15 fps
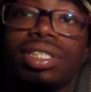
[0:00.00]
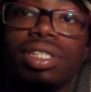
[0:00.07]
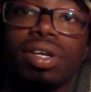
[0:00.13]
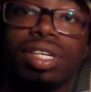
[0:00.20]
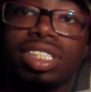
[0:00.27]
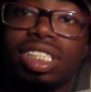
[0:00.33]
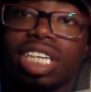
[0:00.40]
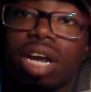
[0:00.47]

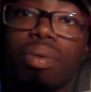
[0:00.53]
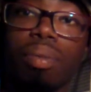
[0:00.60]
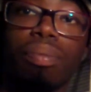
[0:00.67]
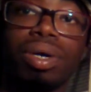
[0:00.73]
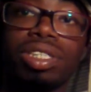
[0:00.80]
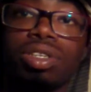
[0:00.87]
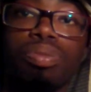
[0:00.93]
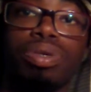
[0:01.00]
So the sediment
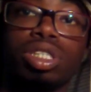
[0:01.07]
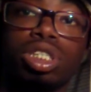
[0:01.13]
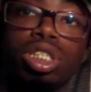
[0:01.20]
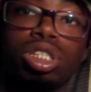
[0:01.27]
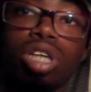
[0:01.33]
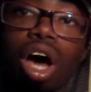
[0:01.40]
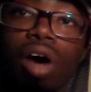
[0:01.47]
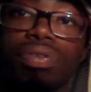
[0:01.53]
must have been
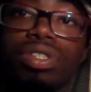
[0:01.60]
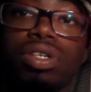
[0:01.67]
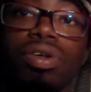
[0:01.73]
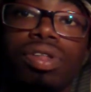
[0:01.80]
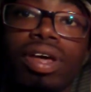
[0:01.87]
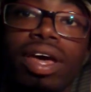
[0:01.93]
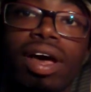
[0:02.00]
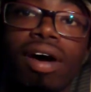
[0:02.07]
soft
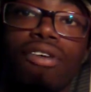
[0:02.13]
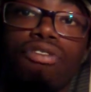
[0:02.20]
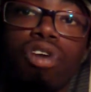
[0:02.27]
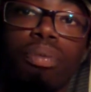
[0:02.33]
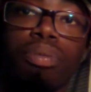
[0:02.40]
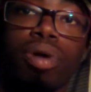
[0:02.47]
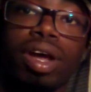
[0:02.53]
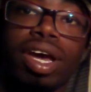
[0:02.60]
so the uh,
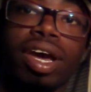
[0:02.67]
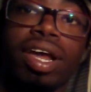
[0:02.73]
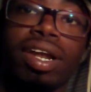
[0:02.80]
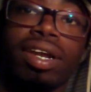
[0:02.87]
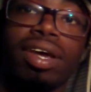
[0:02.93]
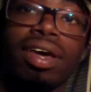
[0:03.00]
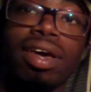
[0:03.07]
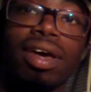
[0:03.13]
footprint
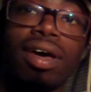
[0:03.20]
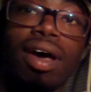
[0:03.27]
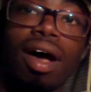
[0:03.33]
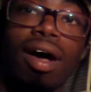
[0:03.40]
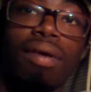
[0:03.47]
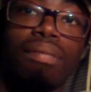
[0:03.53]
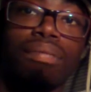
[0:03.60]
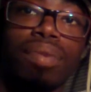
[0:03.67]
can
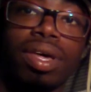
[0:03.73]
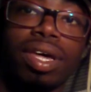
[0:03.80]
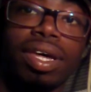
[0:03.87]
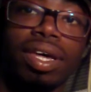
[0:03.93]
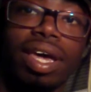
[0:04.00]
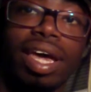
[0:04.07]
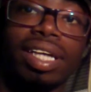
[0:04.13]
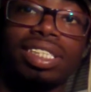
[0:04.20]
um,
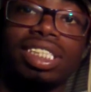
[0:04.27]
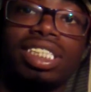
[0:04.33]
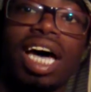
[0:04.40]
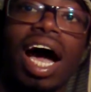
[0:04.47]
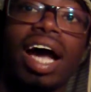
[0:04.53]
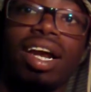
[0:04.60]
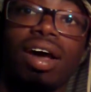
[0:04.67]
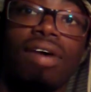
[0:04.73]
be
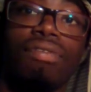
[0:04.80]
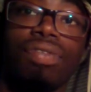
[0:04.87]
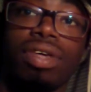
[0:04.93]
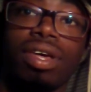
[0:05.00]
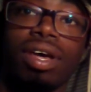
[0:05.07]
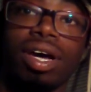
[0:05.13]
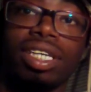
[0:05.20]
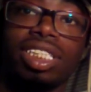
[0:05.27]
inside of
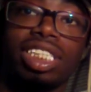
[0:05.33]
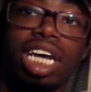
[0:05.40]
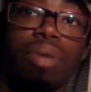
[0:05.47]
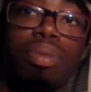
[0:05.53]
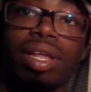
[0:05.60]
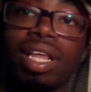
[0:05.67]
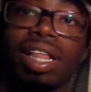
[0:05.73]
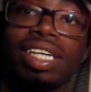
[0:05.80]
the uh,
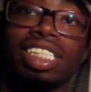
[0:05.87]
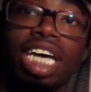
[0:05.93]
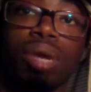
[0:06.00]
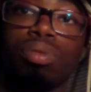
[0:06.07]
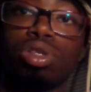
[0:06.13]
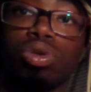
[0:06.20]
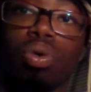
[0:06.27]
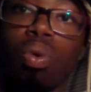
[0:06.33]
sediment that these
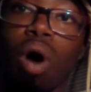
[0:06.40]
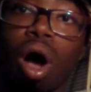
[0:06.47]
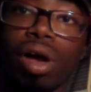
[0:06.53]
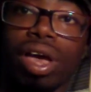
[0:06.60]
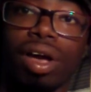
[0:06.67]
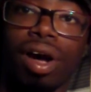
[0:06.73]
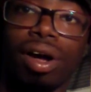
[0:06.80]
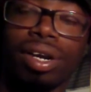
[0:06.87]
animals were
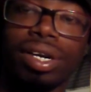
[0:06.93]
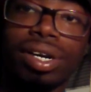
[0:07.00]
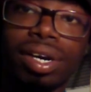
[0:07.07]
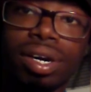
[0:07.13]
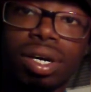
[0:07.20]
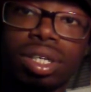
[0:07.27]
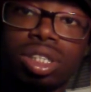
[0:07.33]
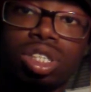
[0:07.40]
walking on.
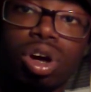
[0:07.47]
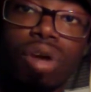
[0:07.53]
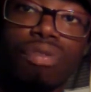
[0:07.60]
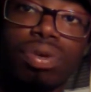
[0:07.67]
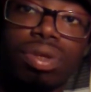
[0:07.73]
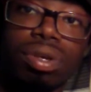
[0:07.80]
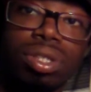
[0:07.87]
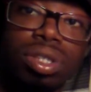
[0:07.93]
So
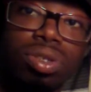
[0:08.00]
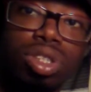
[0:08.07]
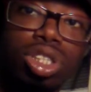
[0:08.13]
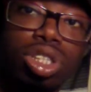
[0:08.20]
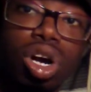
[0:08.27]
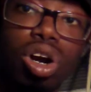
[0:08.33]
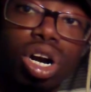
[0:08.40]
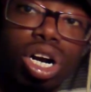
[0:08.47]
if so,
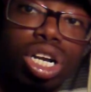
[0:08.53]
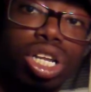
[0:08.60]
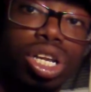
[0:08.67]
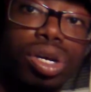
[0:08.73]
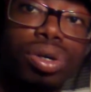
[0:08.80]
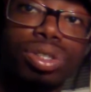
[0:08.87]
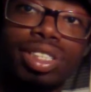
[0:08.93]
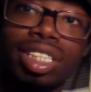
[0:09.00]
certain
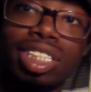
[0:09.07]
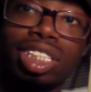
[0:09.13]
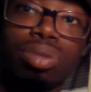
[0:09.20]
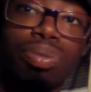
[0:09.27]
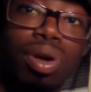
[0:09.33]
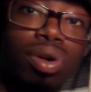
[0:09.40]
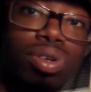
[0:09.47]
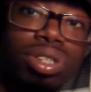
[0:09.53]
clues such
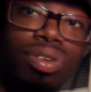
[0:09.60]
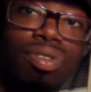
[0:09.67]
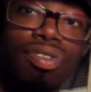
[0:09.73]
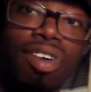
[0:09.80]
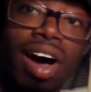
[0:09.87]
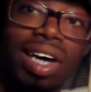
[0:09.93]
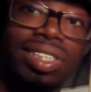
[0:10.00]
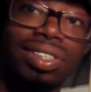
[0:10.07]
as minerals and
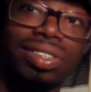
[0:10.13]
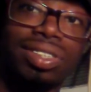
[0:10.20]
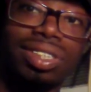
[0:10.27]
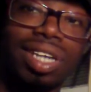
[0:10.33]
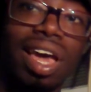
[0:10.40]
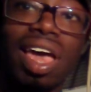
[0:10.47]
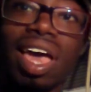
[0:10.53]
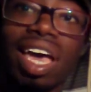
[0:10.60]

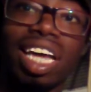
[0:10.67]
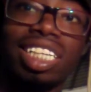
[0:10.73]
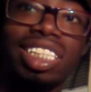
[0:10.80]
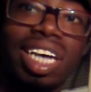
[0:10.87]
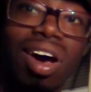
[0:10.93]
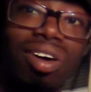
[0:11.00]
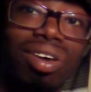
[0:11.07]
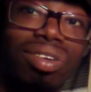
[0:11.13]
fossils can
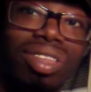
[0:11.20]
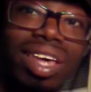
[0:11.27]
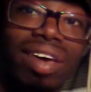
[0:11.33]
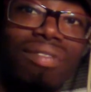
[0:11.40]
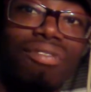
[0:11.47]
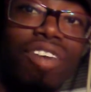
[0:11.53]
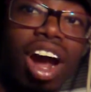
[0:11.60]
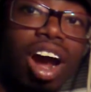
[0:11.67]
tell you
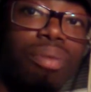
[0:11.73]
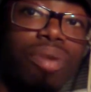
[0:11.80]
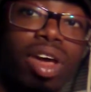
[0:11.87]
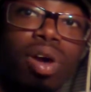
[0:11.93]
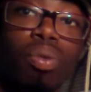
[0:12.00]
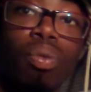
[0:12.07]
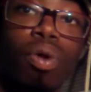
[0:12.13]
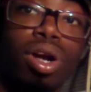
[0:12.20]
the
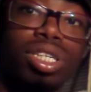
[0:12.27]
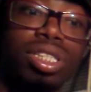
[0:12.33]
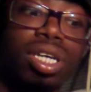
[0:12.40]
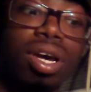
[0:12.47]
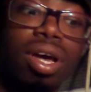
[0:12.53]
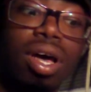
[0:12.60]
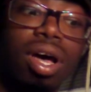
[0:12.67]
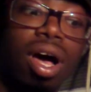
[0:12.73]
environment in
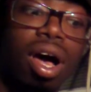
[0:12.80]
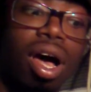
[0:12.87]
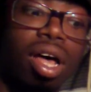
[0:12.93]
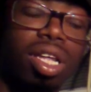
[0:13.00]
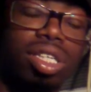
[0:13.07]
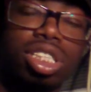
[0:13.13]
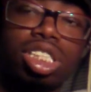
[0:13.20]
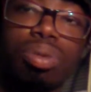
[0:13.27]
which
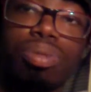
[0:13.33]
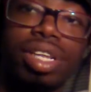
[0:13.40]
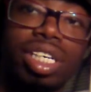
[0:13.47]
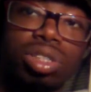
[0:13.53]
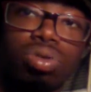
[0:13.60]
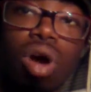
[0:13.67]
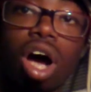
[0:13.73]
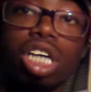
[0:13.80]
uh, some of
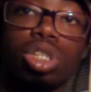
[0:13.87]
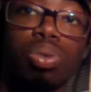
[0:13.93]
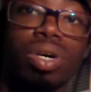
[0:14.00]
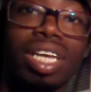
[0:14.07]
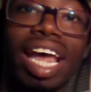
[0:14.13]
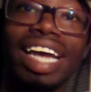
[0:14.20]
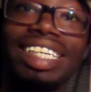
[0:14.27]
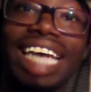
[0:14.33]
these rocks
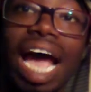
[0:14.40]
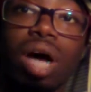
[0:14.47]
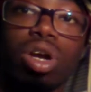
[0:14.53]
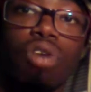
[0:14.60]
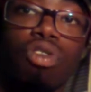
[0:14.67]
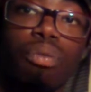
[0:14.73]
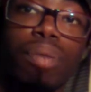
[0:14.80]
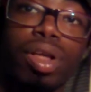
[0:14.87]
were laid
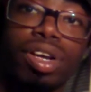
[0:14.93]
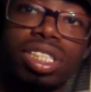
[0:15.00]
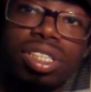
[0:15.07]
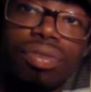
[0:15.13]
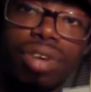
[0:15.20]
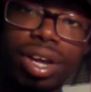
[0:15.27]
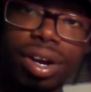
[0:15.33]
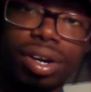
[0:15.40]
down over
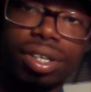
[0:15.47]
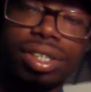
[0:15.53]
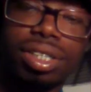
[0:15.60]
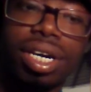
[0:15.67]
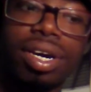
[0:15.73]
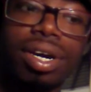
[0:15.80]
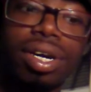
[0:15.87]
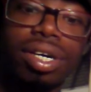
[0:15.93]
millions of years.